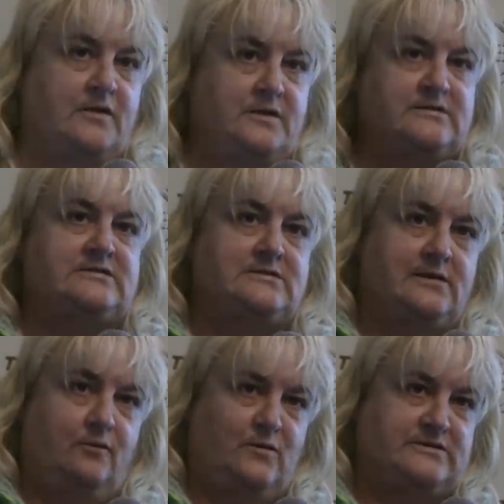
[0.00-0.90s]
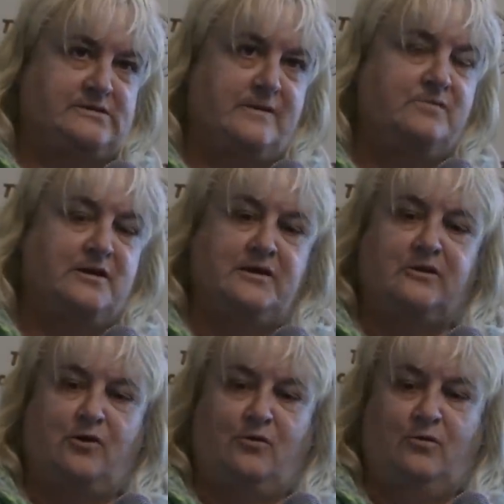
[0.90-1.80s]
This was something,
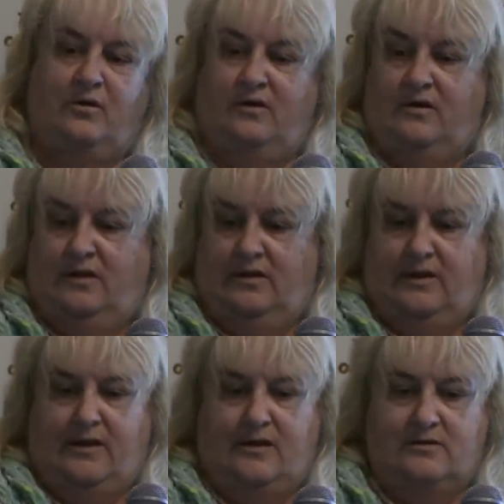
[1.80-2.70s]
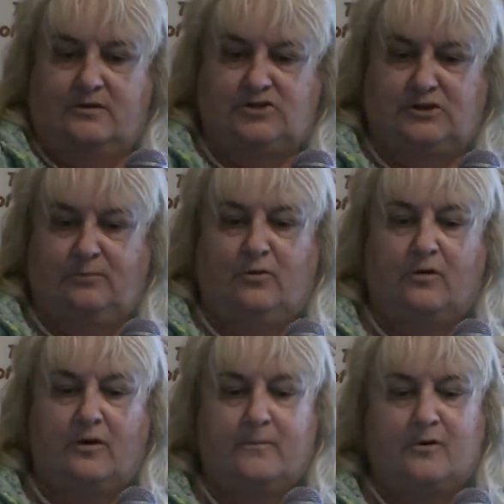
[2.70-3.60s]
though, that Jim
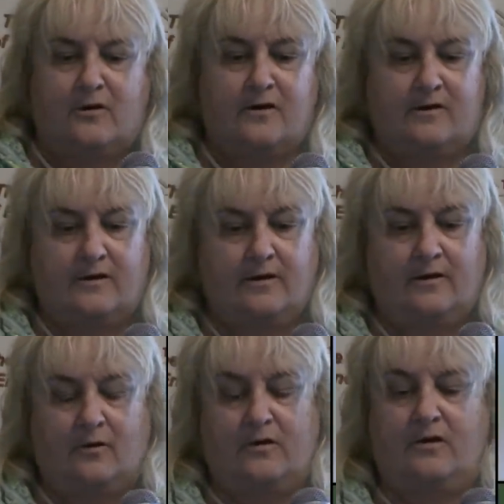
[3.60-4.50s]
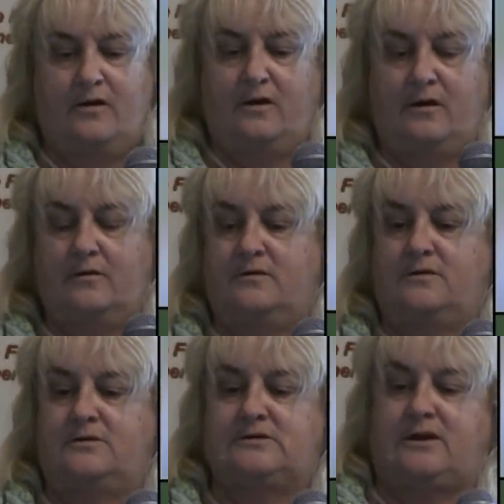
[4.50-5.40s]
Lorimer or, uh,
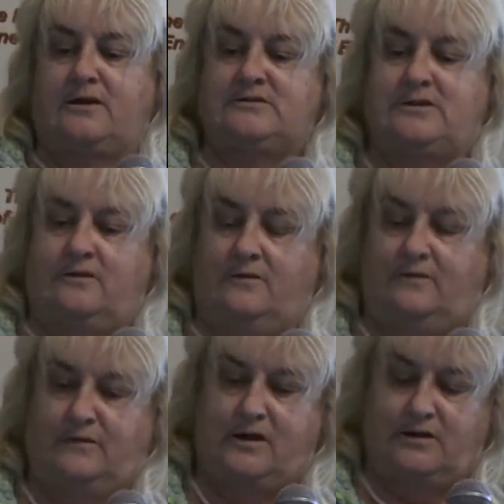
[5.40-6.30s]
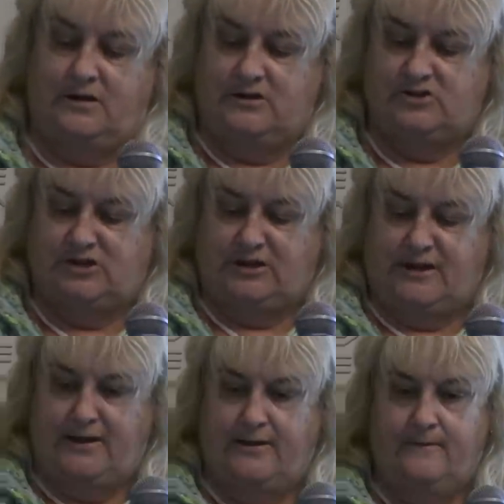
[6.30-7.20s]
discussed and studied at
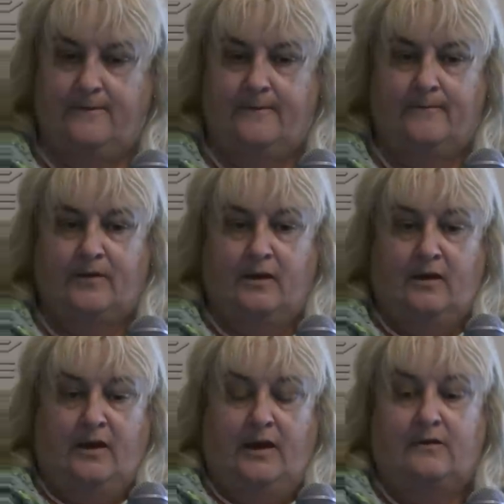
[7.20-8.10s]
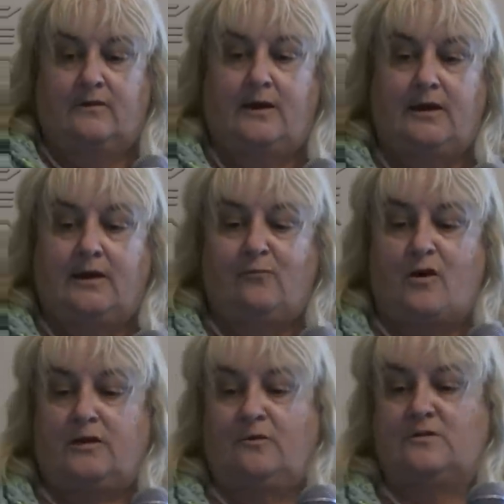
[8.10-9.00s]
GA. And he,
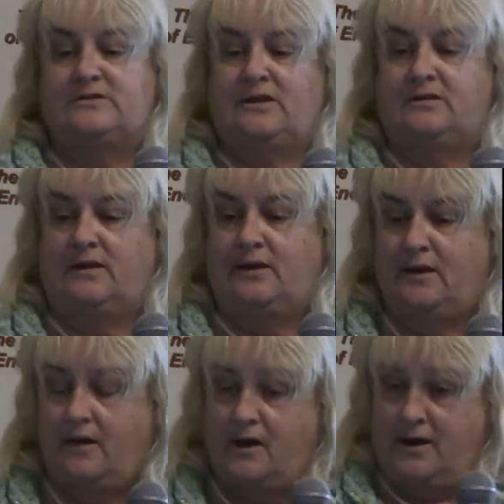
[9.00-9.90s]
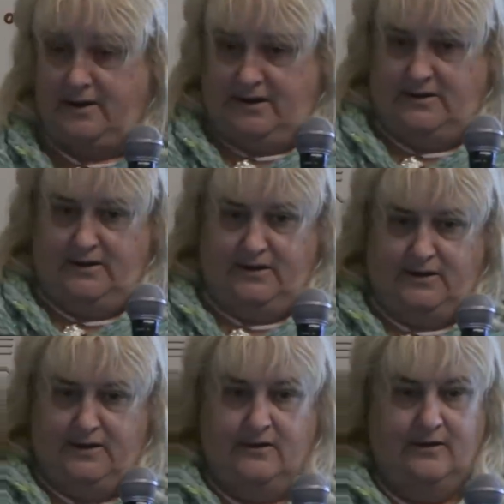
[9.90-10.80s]
while he was at the
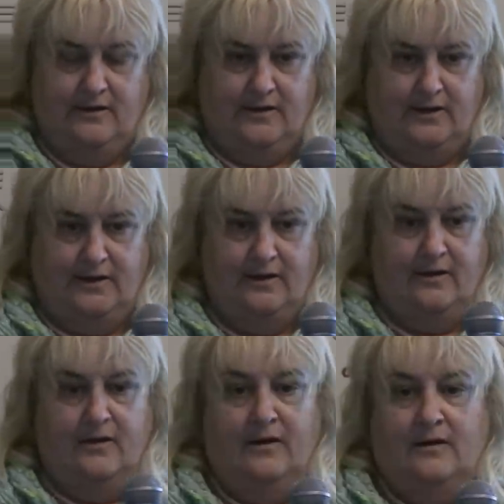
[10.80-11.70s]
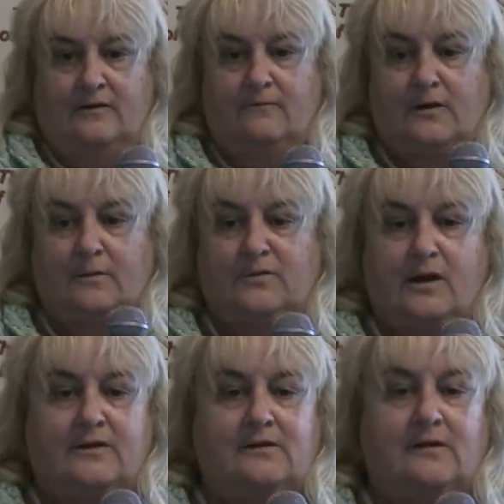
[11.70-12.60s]
IAEA, he developed the
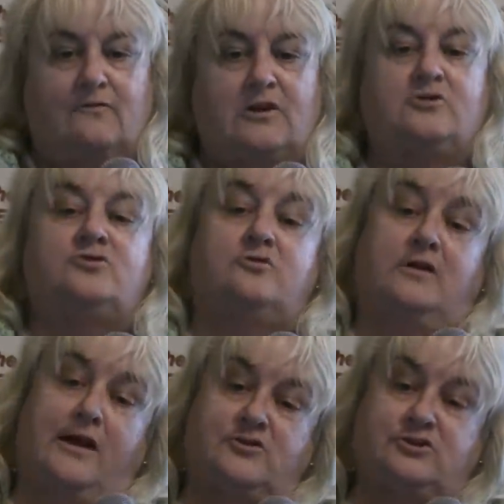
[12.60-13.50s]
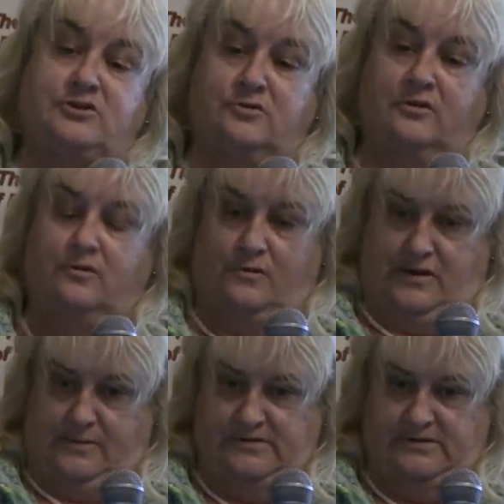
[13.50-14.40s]
idea of an international
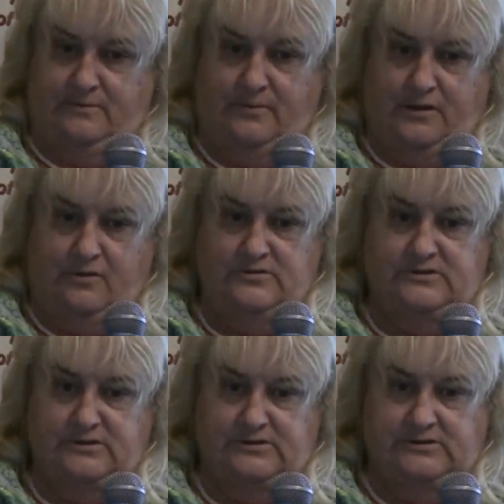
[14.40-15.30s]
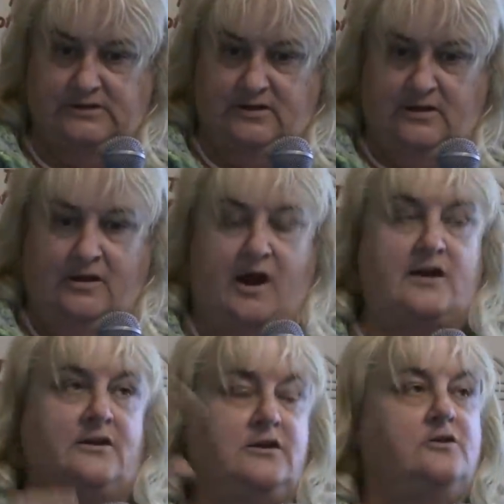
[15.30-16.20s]
thorium symbiosis
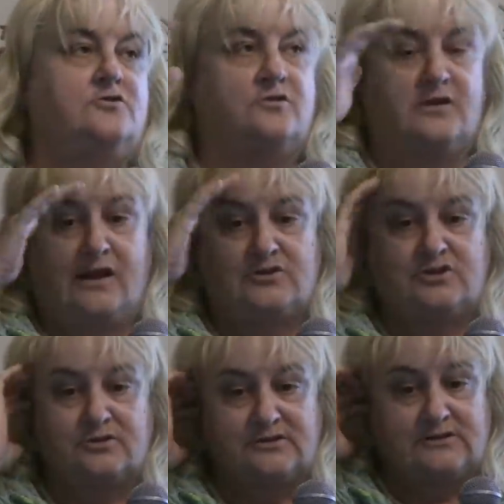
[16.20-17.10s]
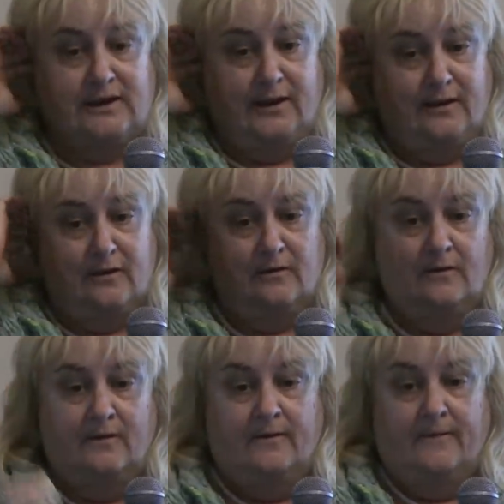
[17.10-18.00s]
on an international scale.